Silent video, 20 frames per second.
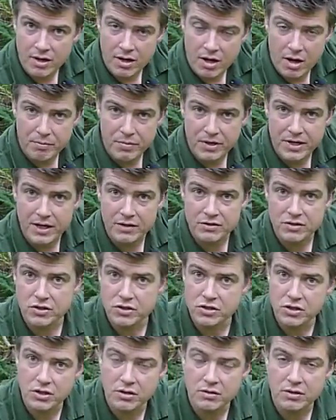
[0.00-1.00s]
up in
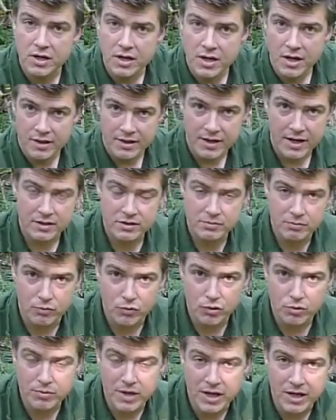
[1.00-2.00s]
altitude, that
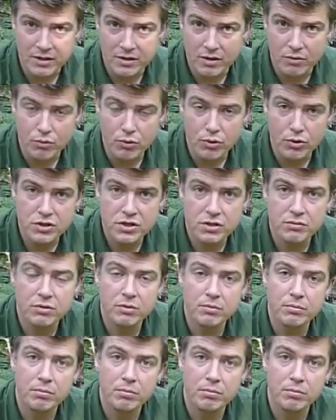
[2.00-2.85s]
will mean that water will